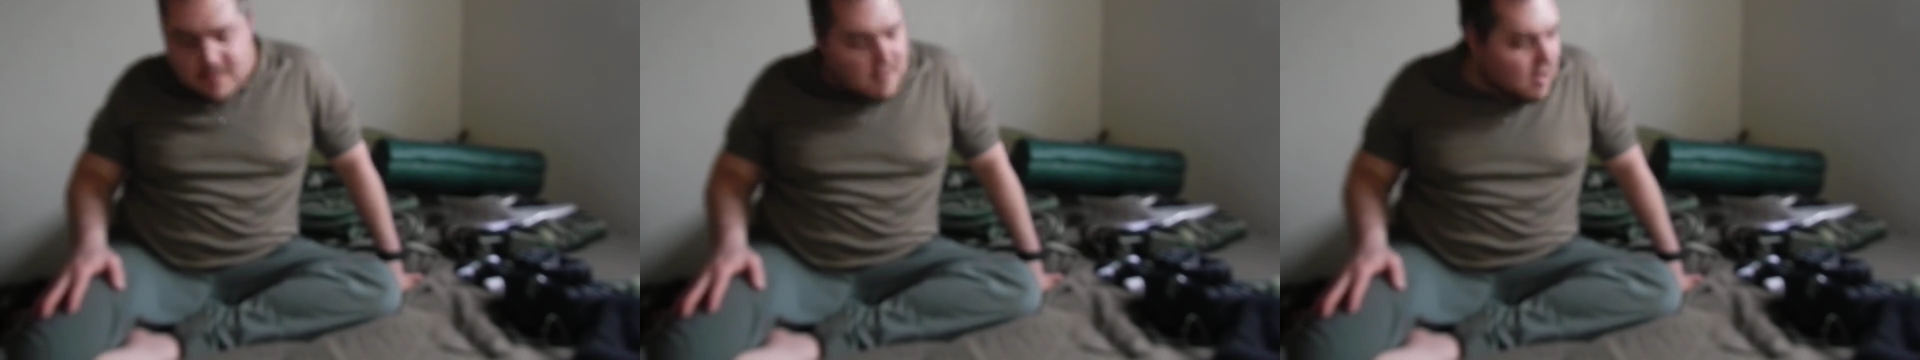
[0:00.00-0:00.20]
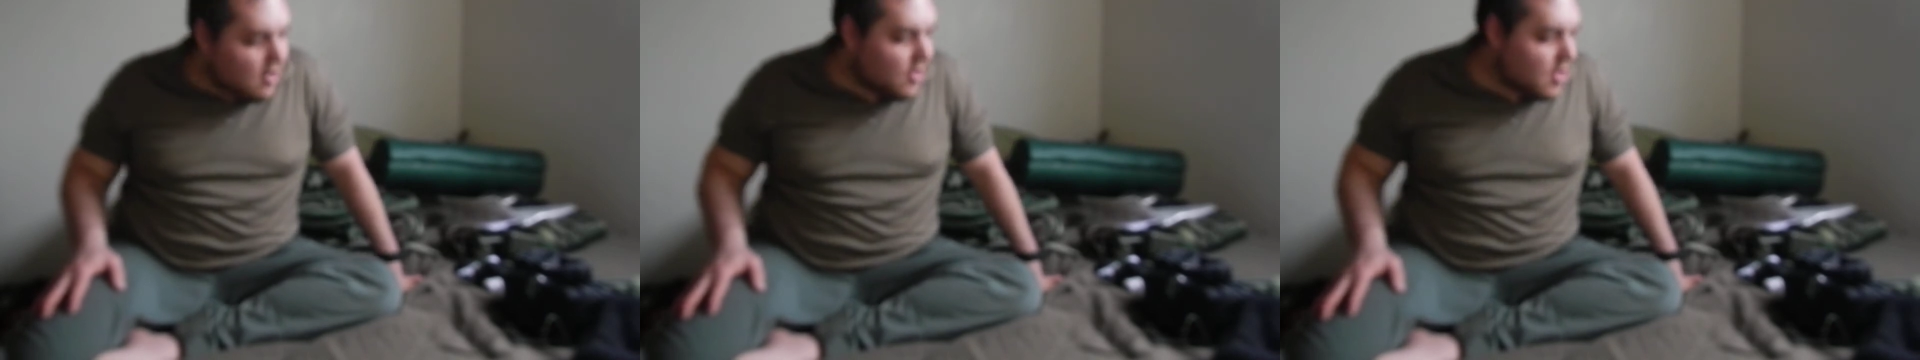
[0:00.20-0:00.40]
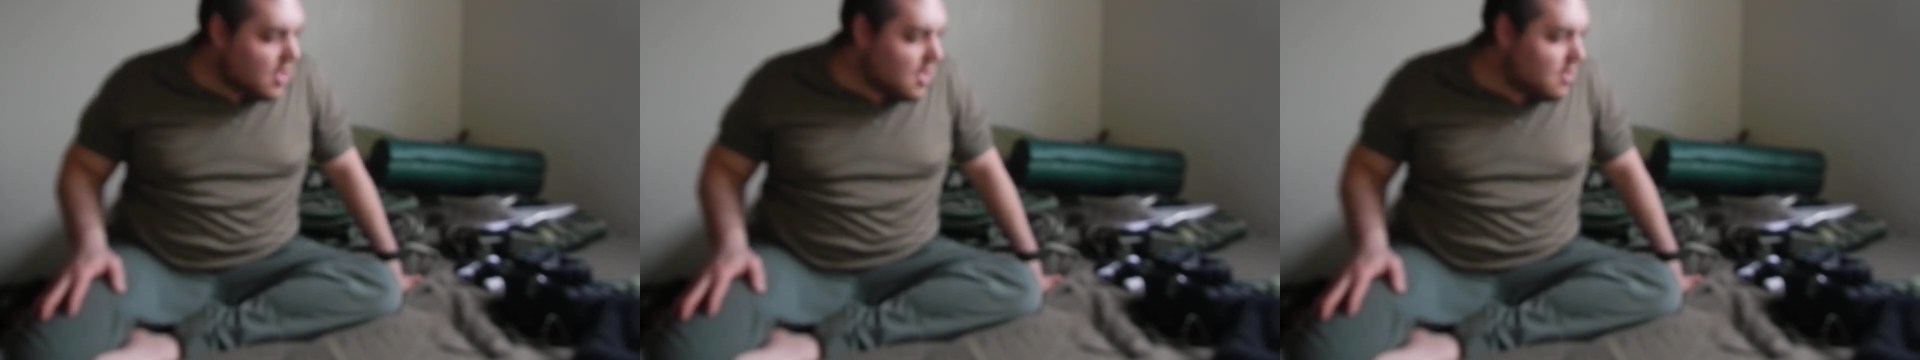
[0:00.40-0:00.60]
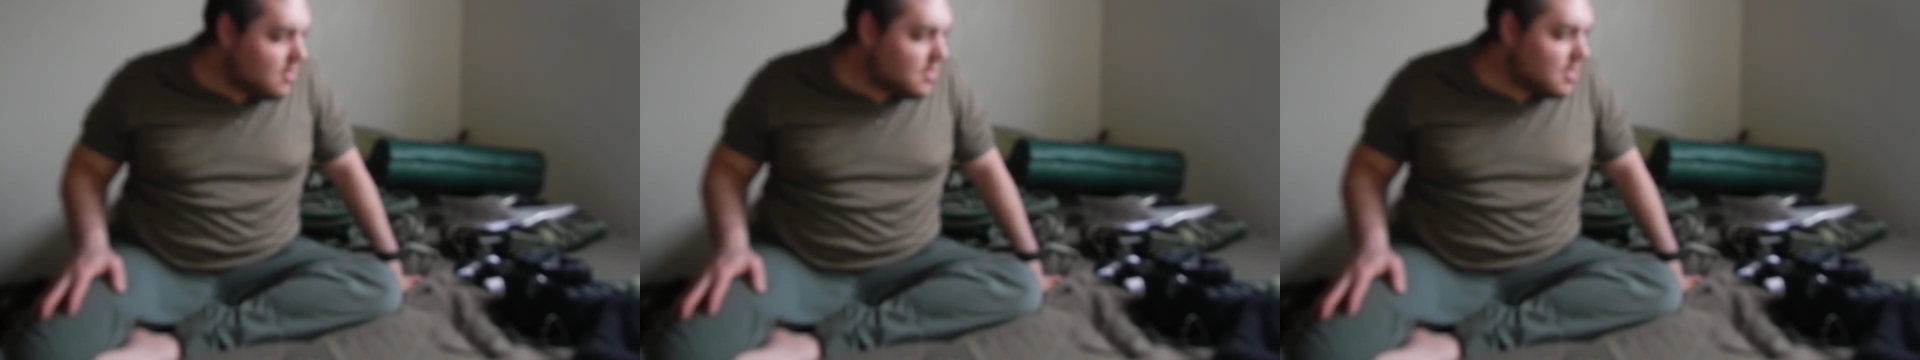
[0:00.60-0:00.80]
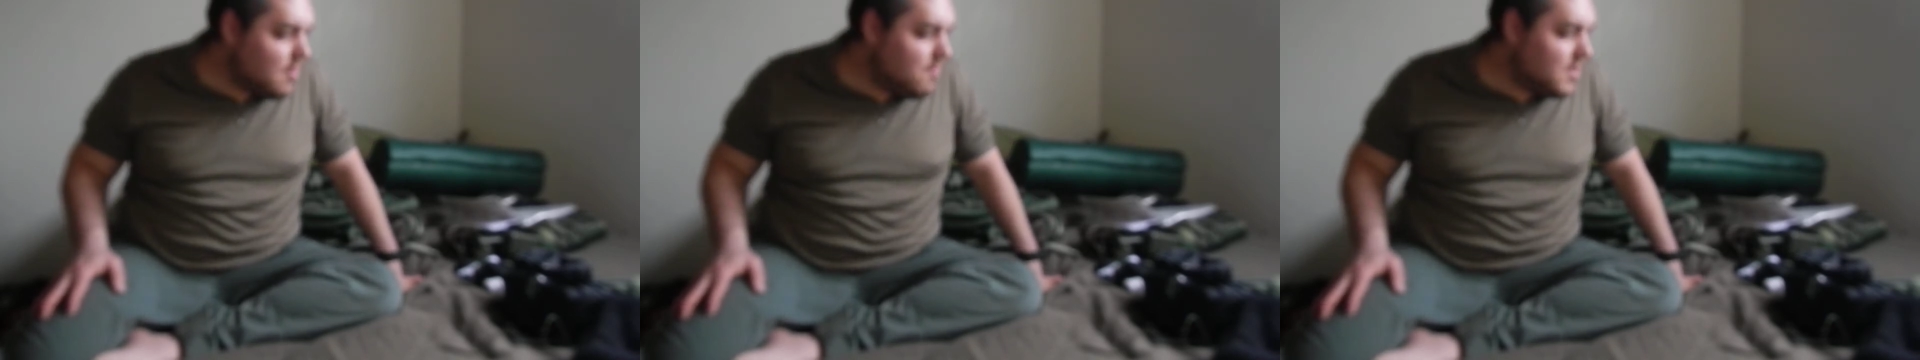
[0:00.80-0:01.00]
anything
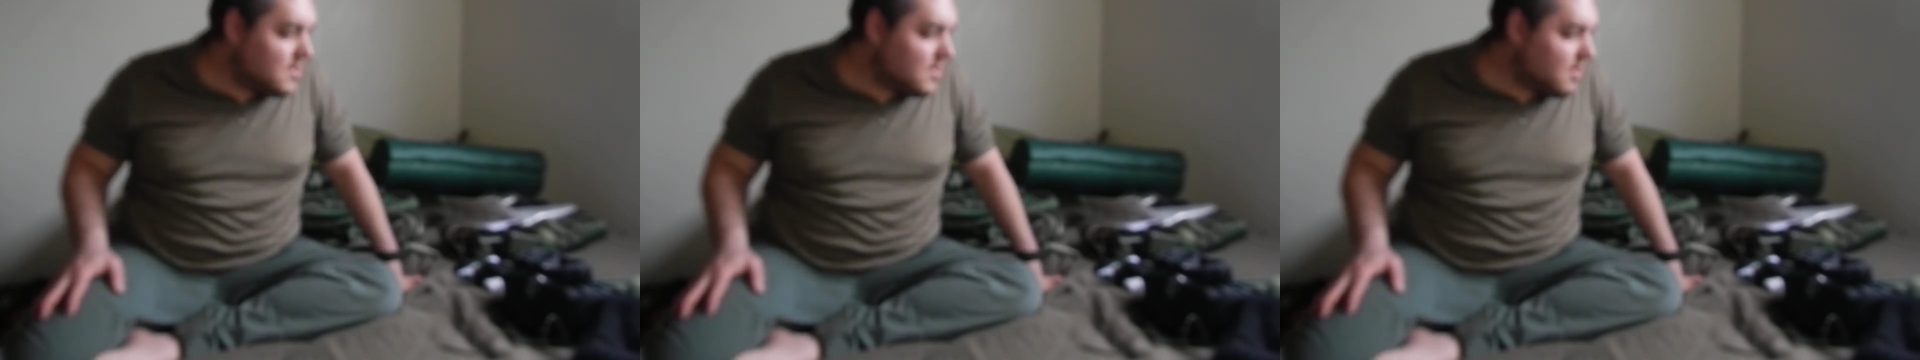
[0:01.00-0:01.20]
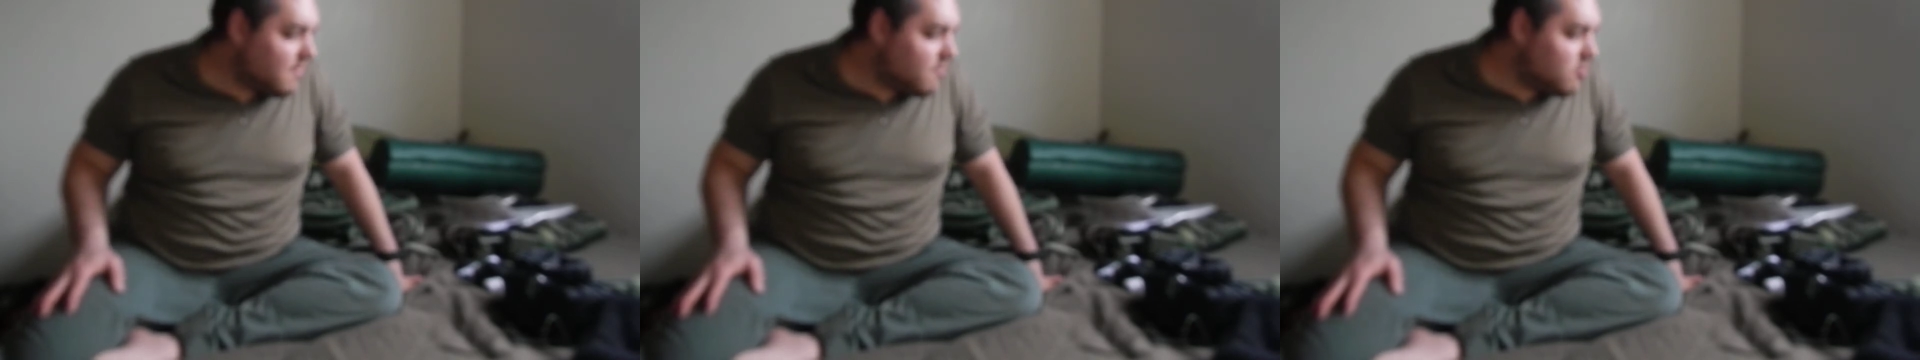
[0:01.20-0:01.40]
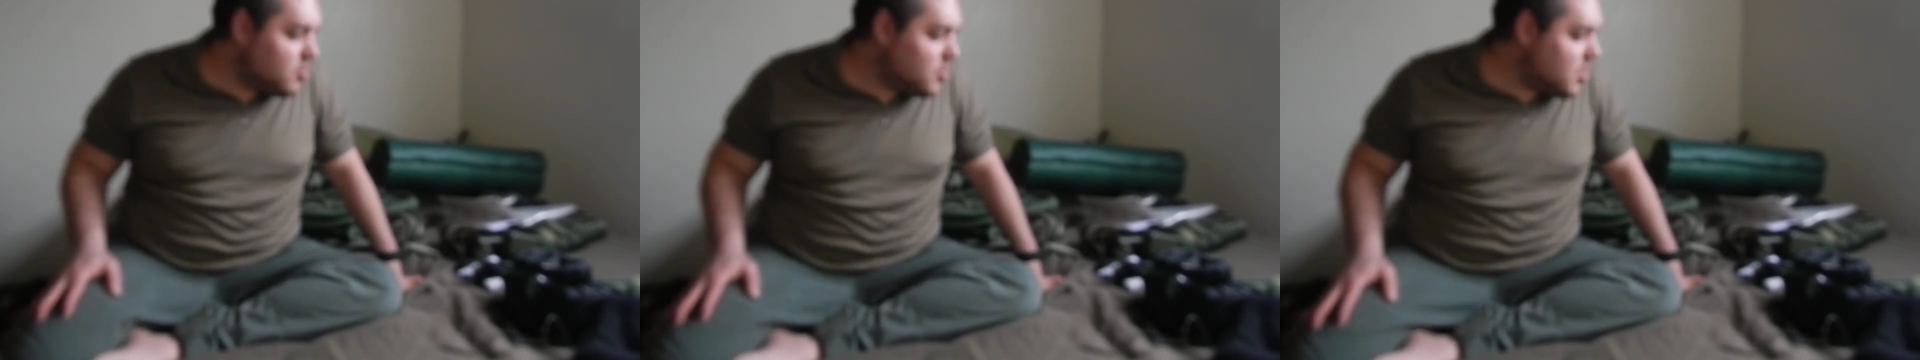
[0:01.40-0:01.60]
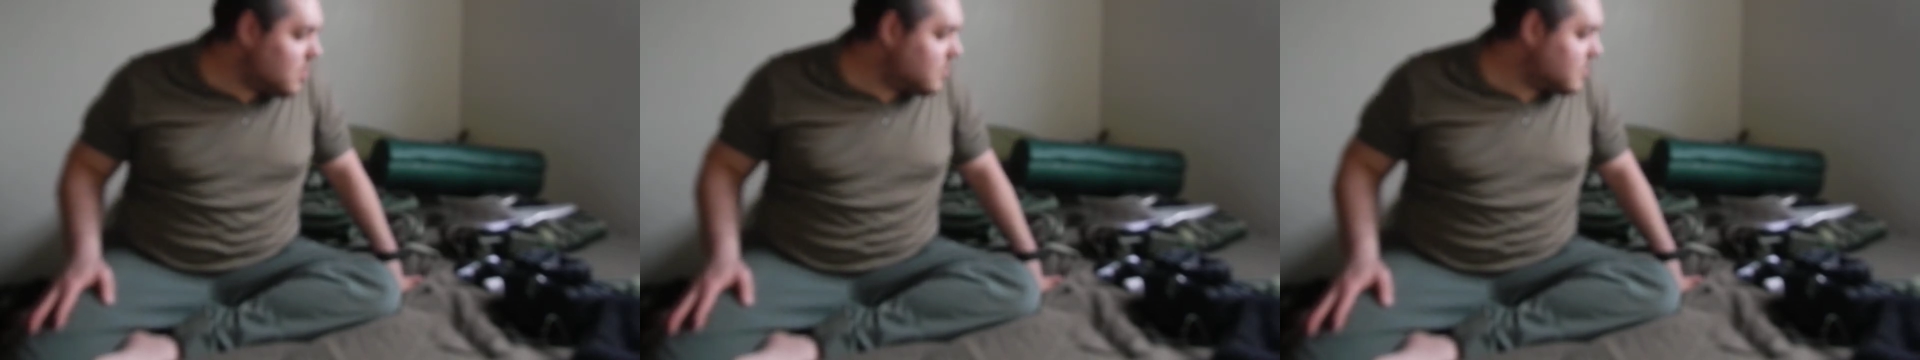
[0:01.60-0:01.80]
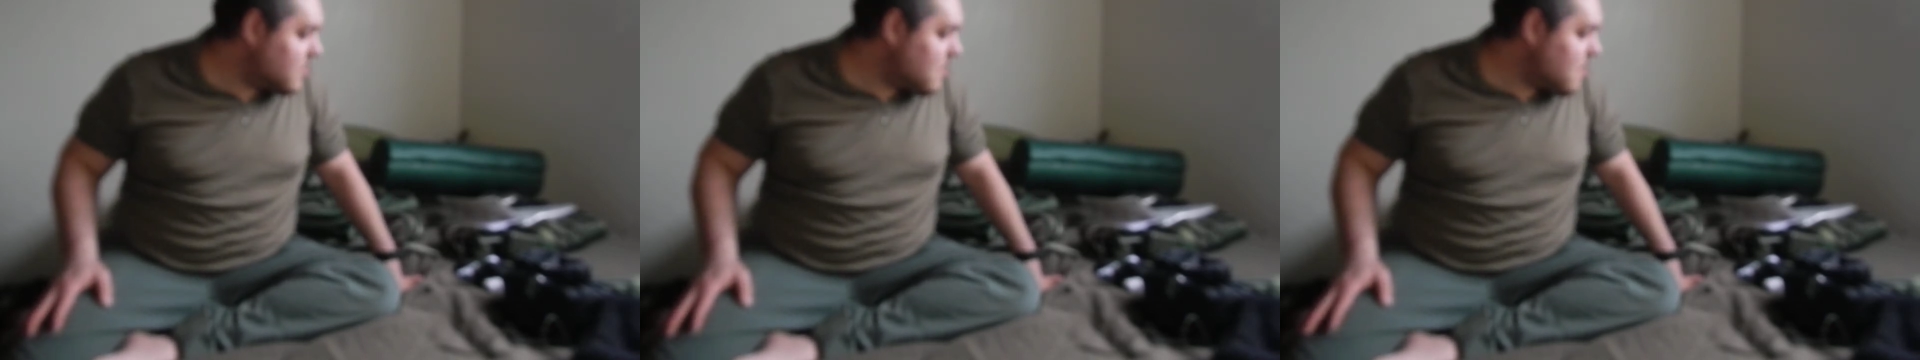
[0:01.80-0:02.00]
else I'm missing for
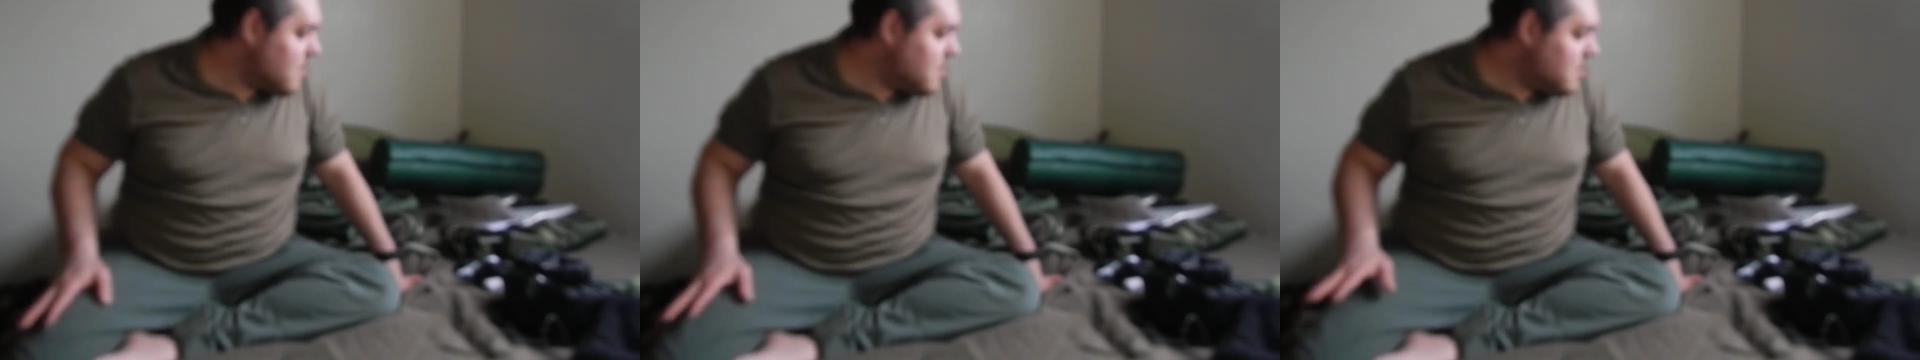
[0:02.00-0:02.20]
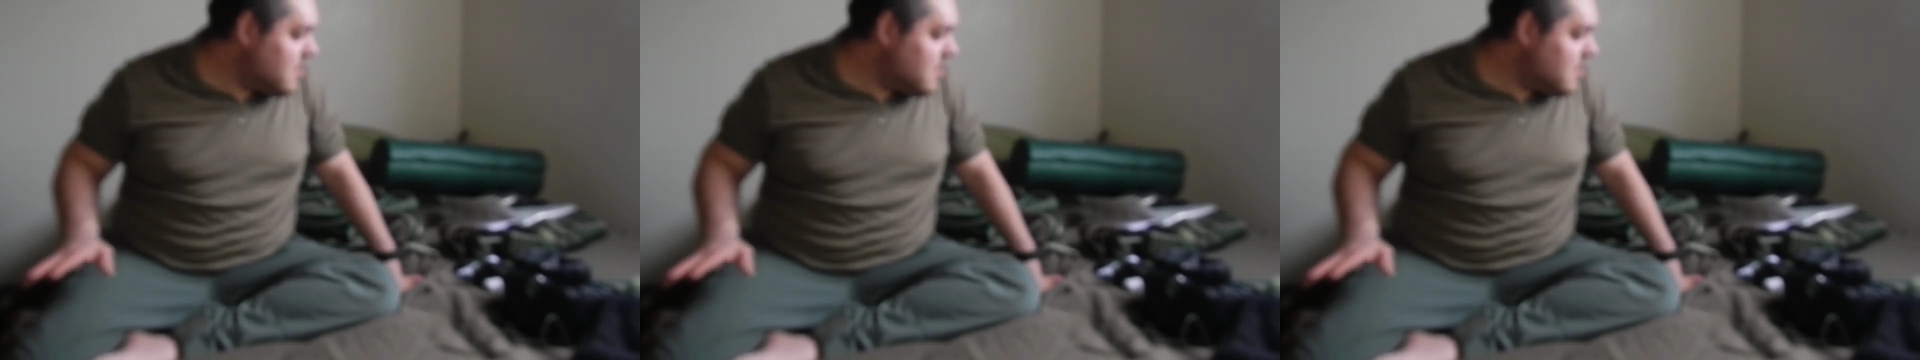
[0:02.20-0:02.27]
shelter.